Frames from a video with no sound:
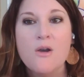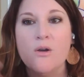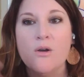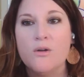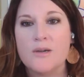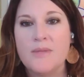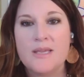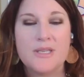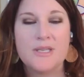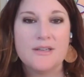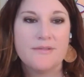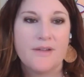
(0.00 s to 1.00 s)
Or
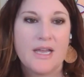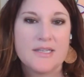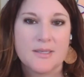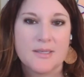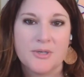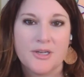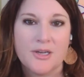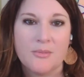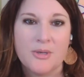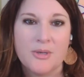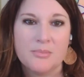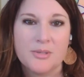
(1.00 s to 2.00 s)
maybe if, as a
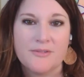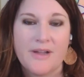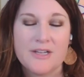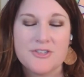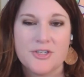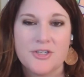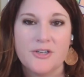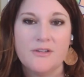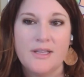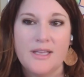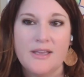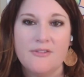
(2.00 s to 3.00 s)
procurement
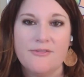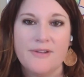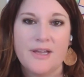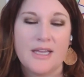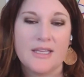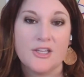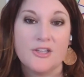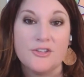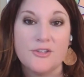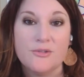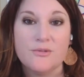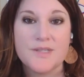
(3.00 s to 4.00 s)
professional, if I can
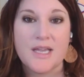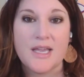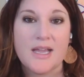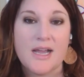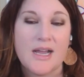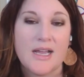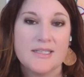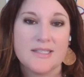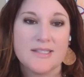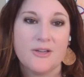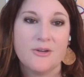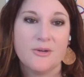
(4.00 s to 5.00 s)
use AI to
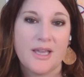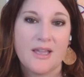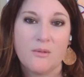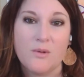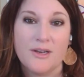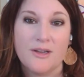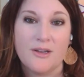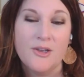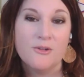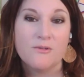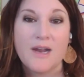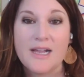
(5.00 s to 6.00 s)
say, okay, I want to
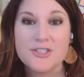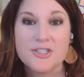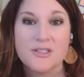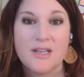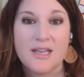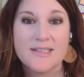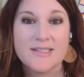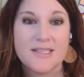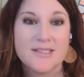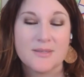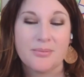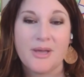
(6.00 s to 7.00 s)
rationalize
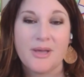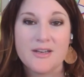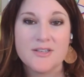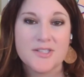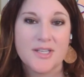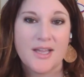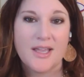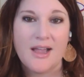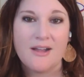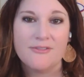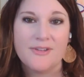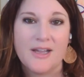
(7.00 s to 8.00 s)
these suppliers that I
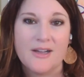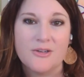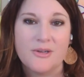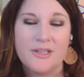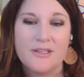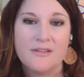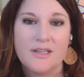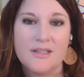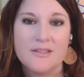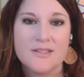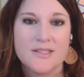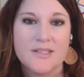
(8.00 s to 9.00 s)
have now in
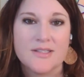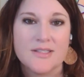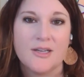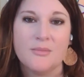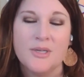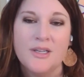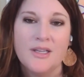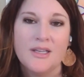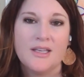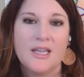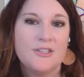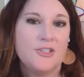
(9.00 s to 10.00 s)
the system.
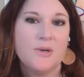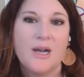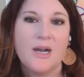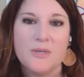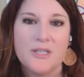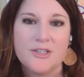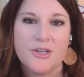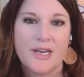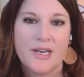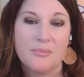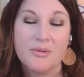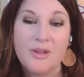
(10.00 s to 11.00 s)
Can you help me
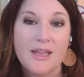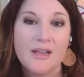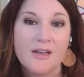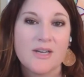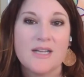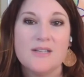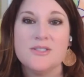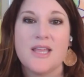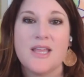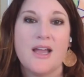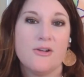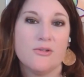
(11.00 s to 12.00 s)
create a plan around
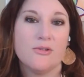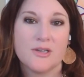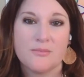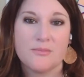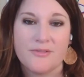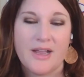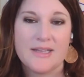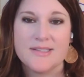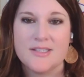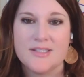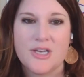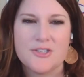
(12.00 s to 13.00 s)
that or provide
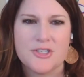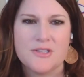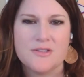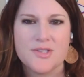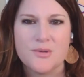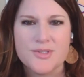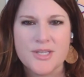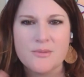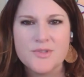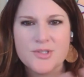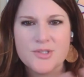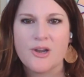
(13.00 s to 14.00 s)
suggestions? So some
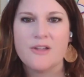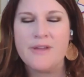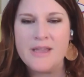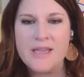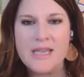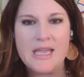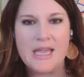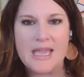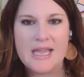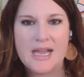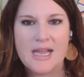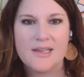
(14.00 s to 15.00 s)
sort of
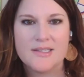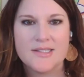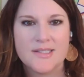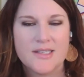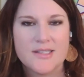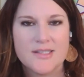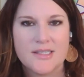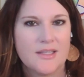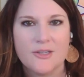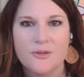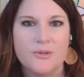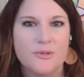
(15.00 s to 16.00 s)
AI assist, I
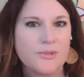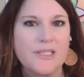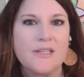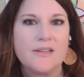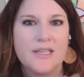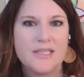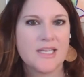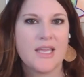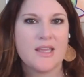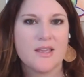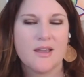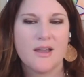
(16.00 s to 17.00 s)
think, would really
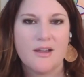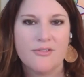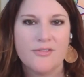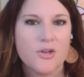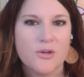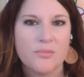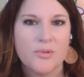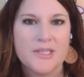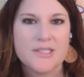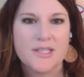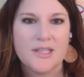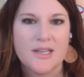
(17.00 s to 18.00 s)
take Focal Point
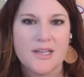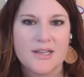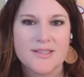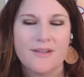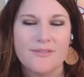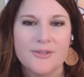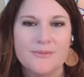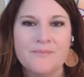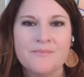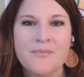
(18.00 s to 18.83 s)
to the next level.